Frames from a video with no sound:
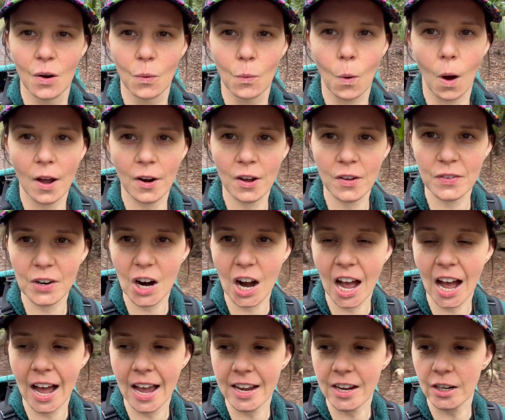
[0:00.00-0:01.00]
One of
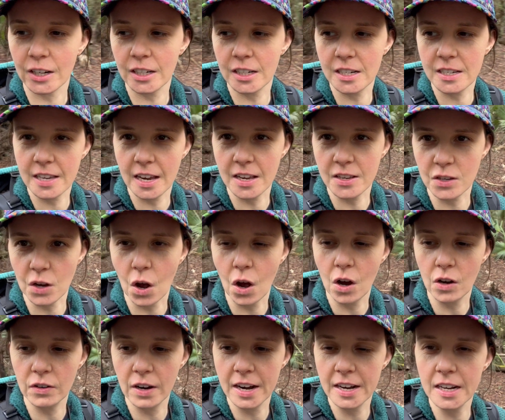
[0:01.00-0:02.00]
our hikers has
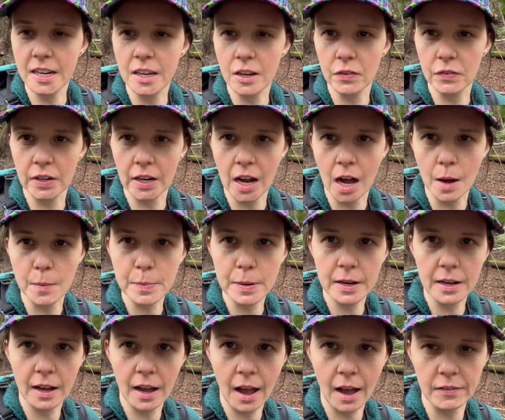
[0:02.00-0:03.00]
already given up.
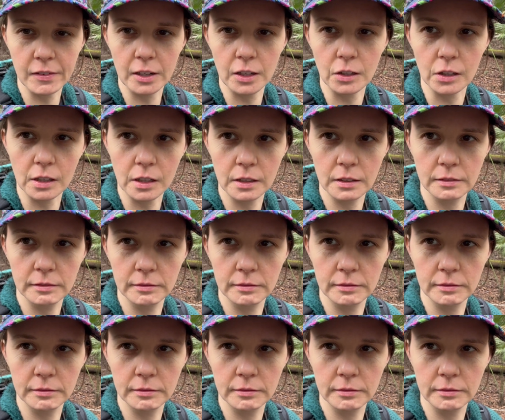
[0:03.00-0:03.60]
Have a look.